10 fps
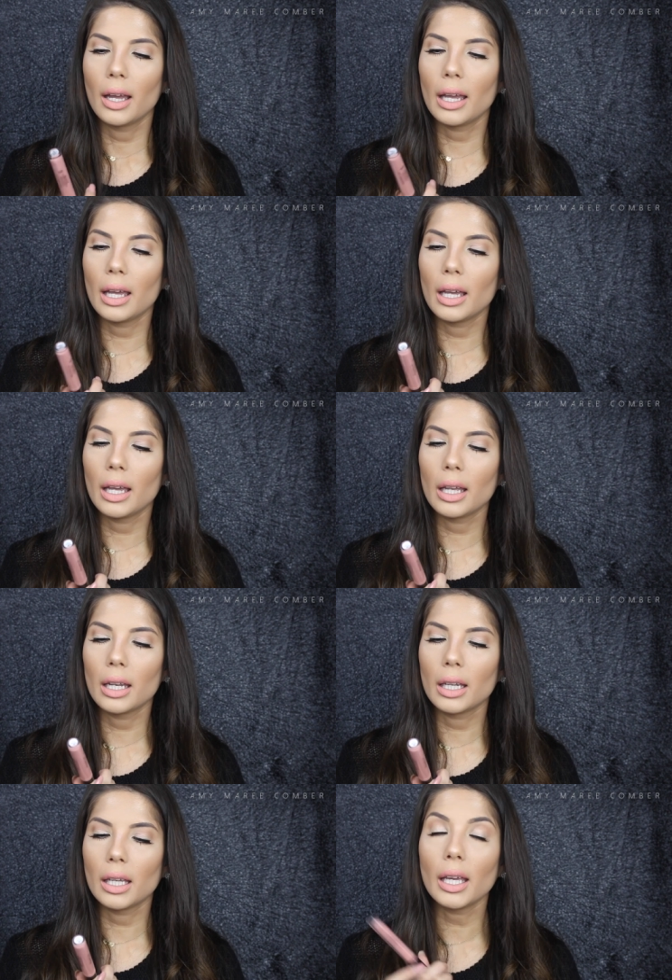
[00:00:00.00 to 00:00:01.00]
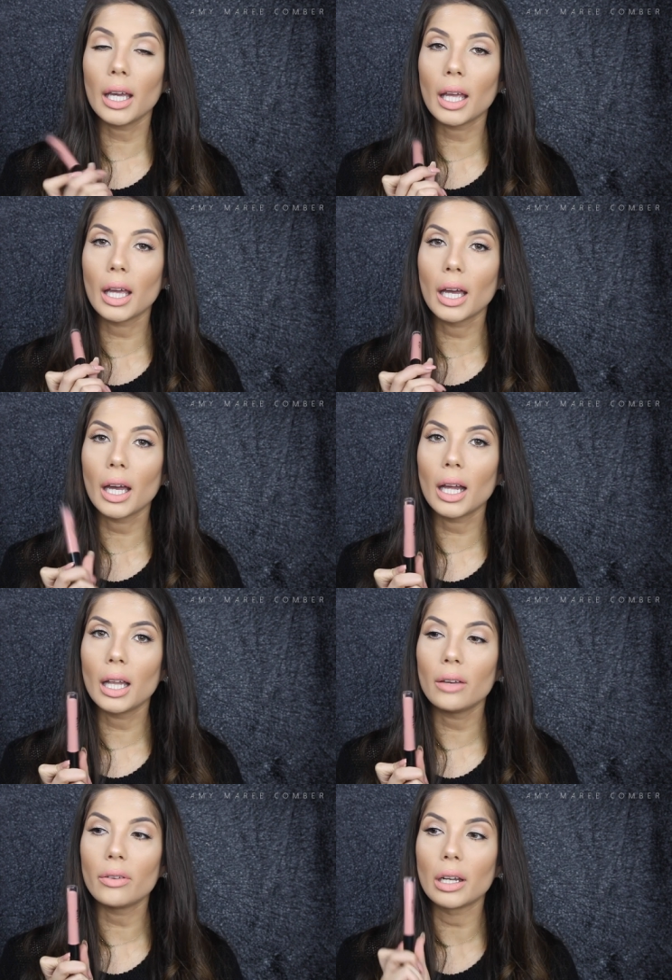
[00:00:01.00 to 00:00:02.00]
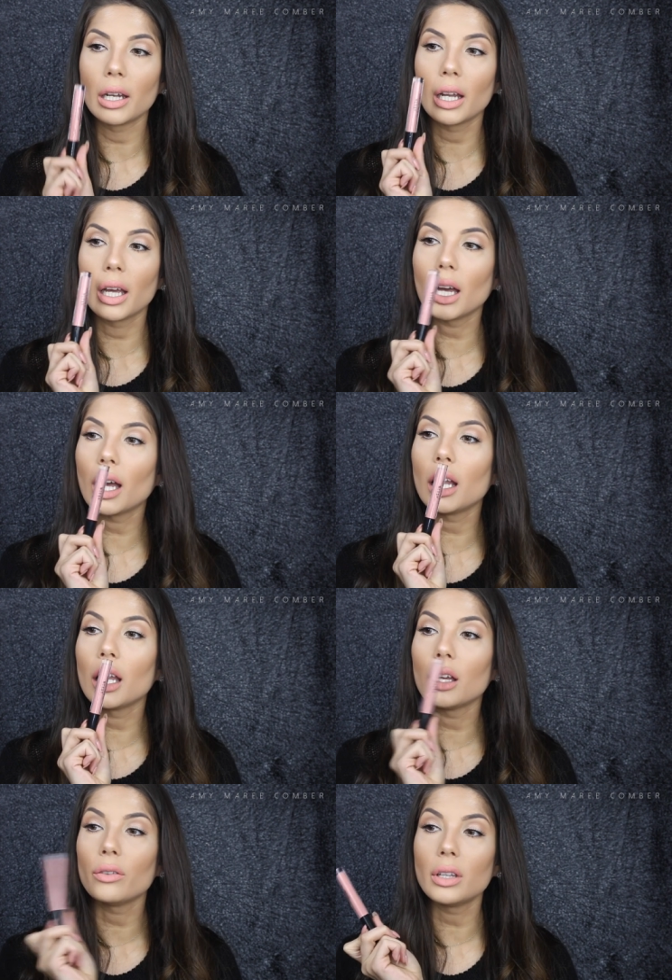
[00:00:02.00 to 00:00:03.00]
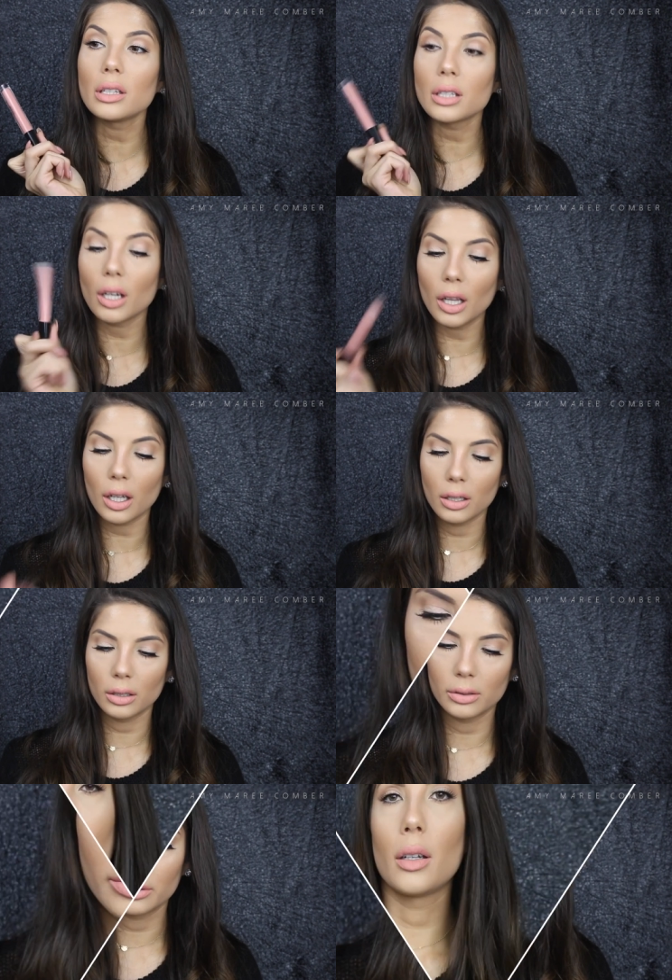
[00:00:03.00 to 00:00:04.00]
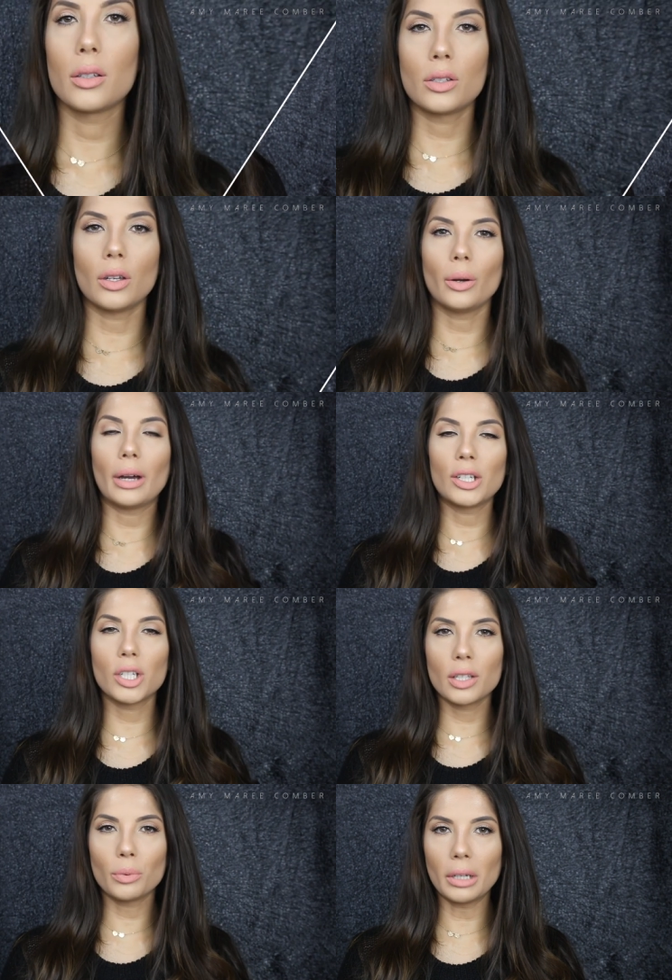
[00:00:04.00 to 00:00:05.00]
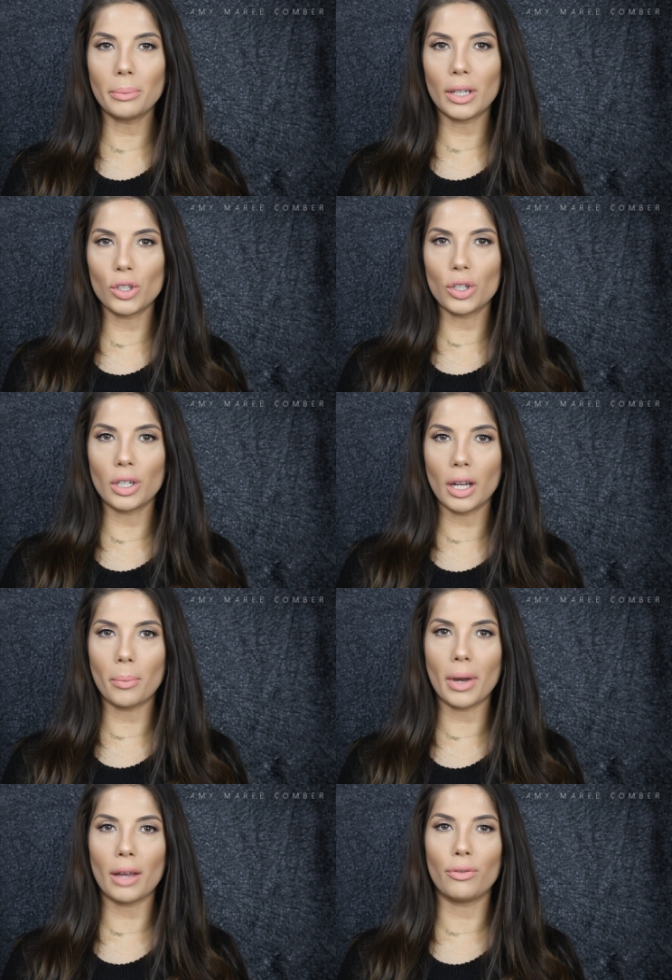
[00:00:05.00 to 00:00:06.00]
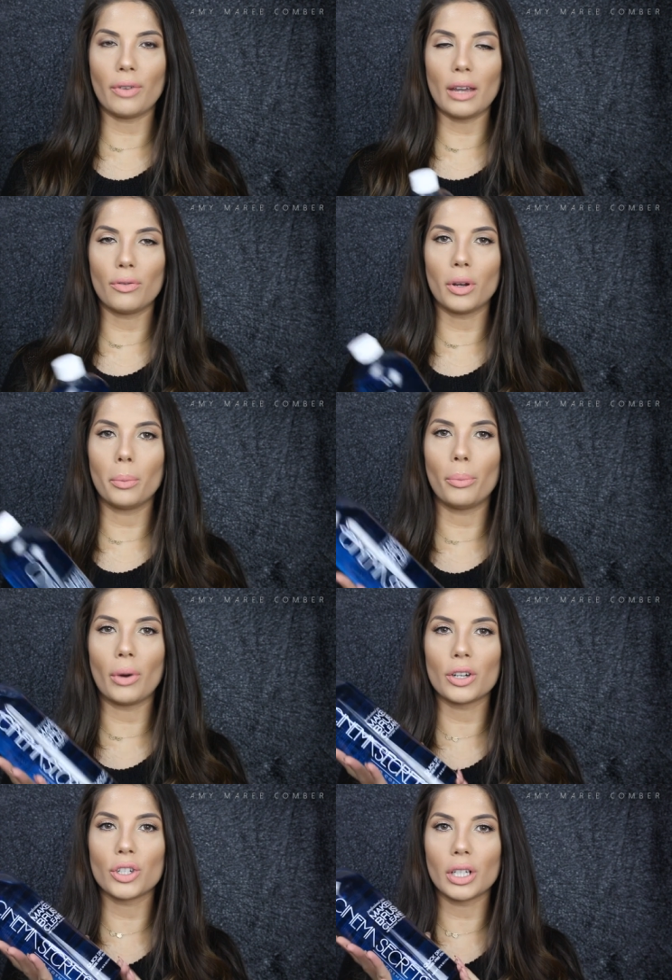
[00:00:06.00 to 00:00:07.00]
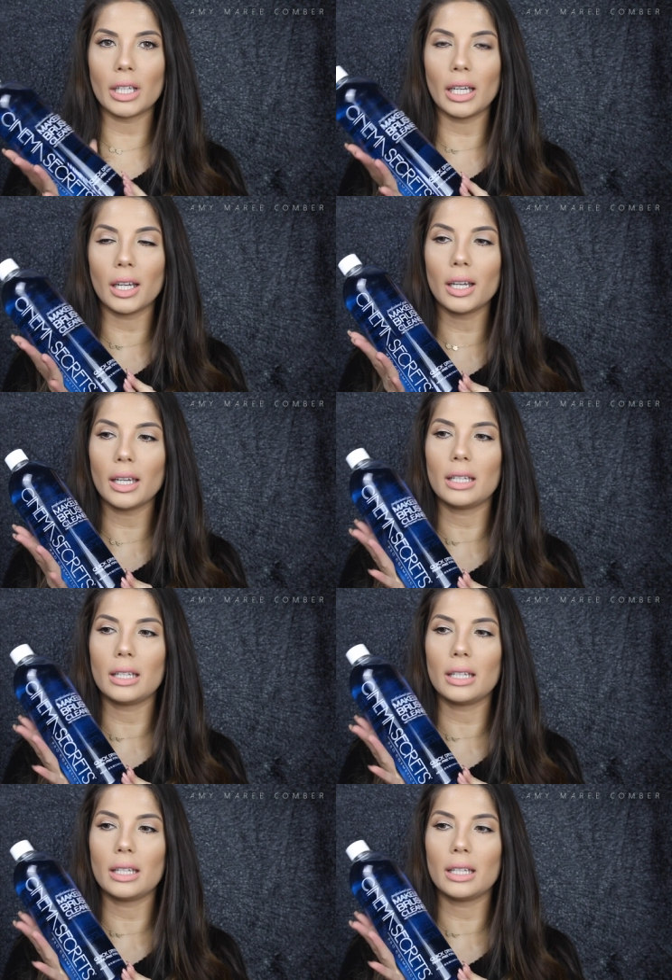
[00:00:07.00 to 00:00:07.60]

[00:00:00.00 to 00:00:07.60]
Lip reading: And yeah, I love this colour. So I just want to mention my favourite brush cleaner.